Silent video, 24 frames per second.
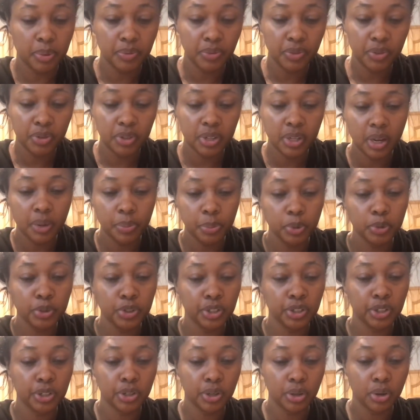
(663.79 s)
If you doubled
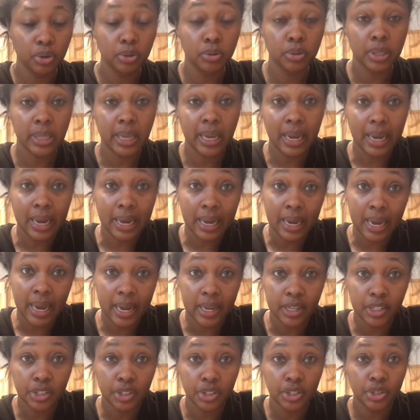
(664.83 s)
your dose like I
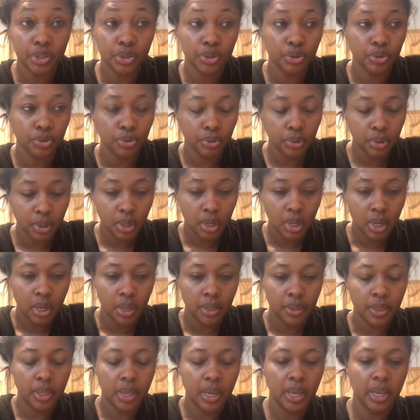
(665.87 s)
had to do,
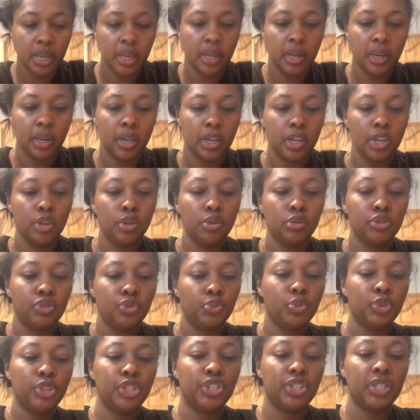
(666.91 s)
then you
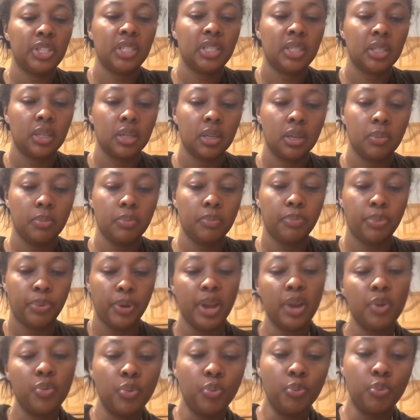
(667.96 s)
would just
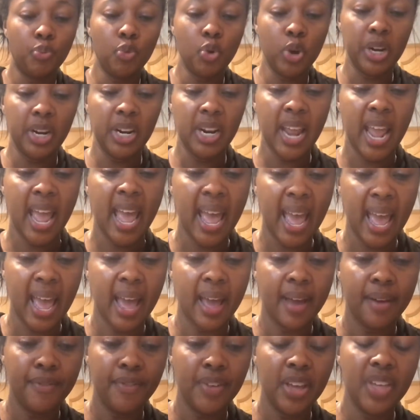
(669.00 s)
break one in
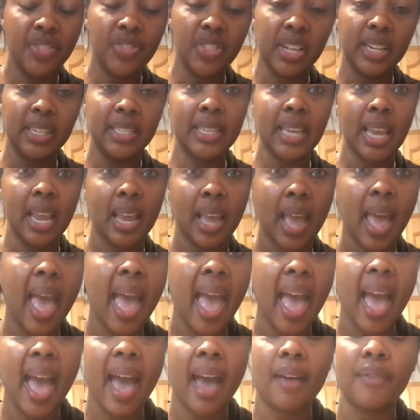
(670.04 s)
half and then take a
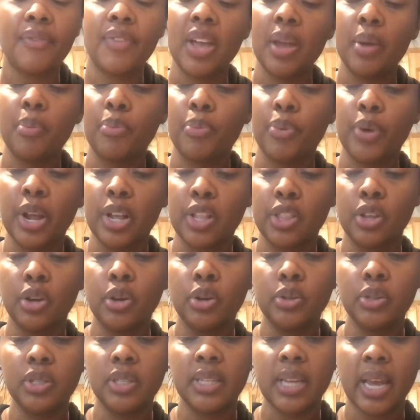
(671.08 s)
half and break
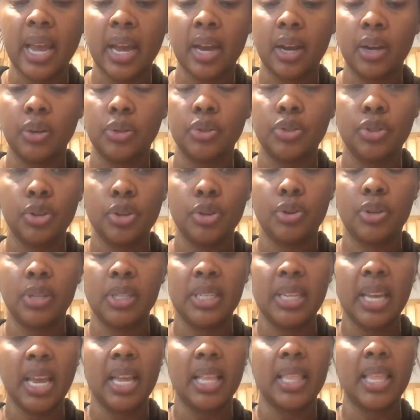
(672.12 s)
those down, so you can
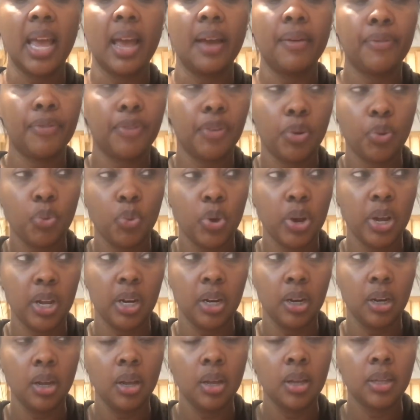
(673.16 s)
take that for
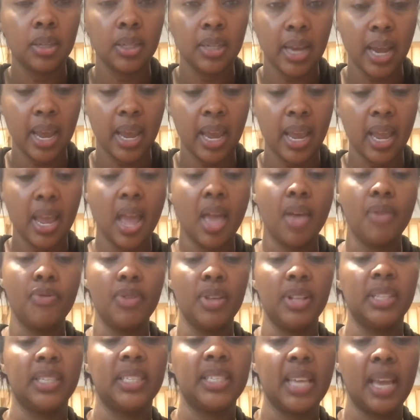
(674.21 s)
one day and
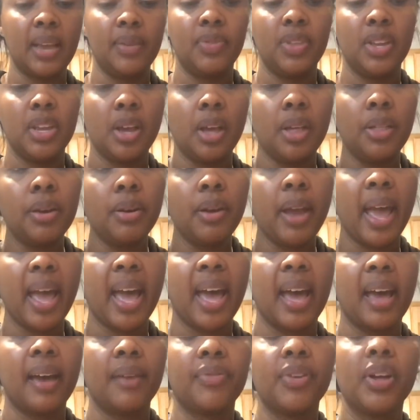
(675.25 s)
then save the other
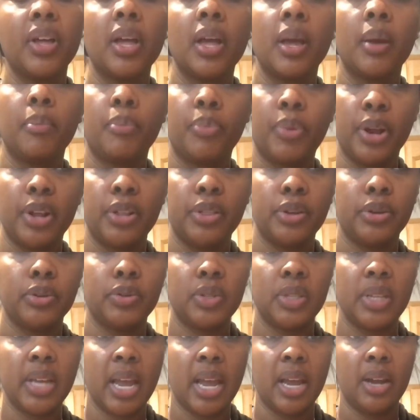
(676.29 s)
half, break
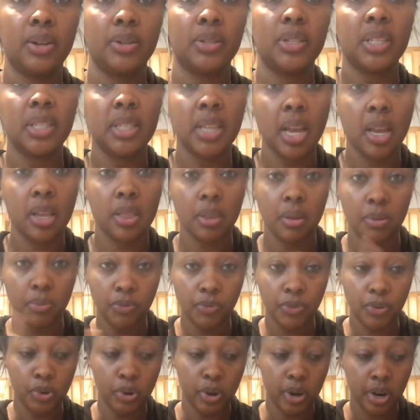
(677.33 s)
those down to take them
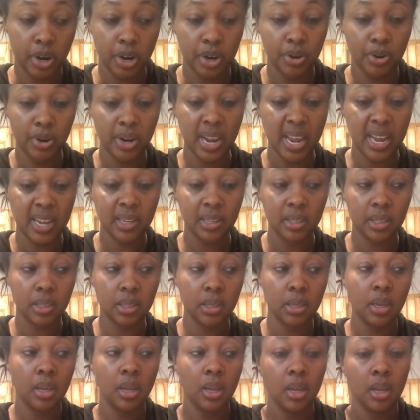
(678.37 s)
for your
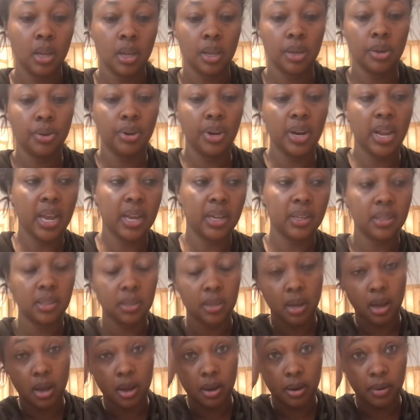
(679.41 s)
next
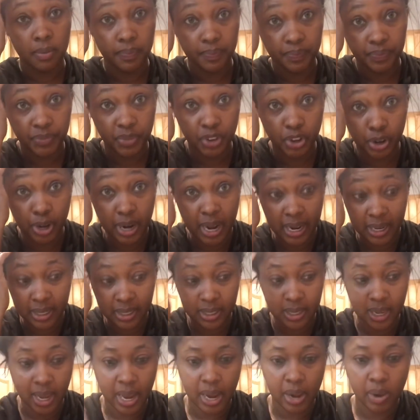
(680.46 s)

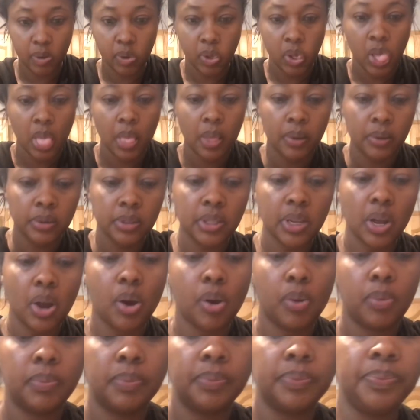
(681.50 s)
day.
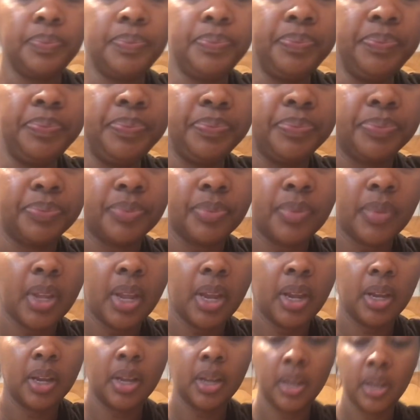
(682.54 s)
So
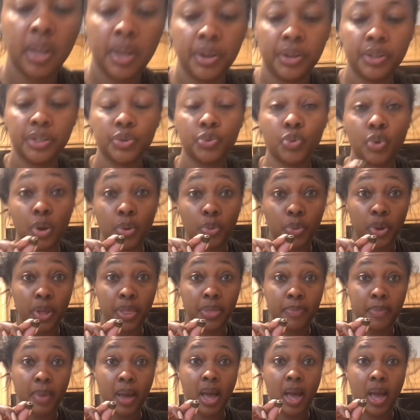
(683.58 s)
here's the one
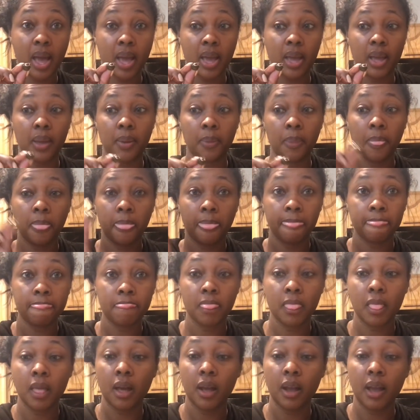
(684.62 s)
with my
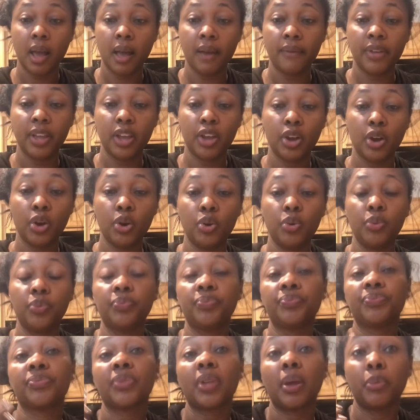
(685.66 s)
agave coat.
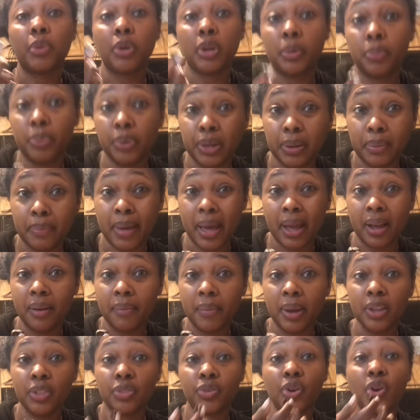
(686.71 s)
I'm going to put it back
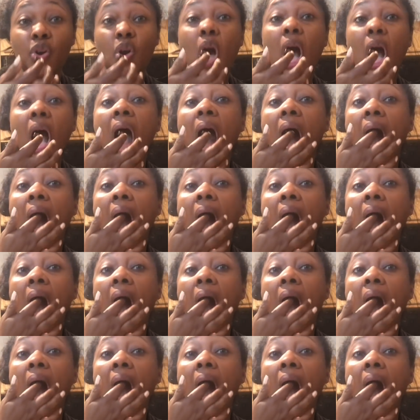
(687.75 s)
in my throat.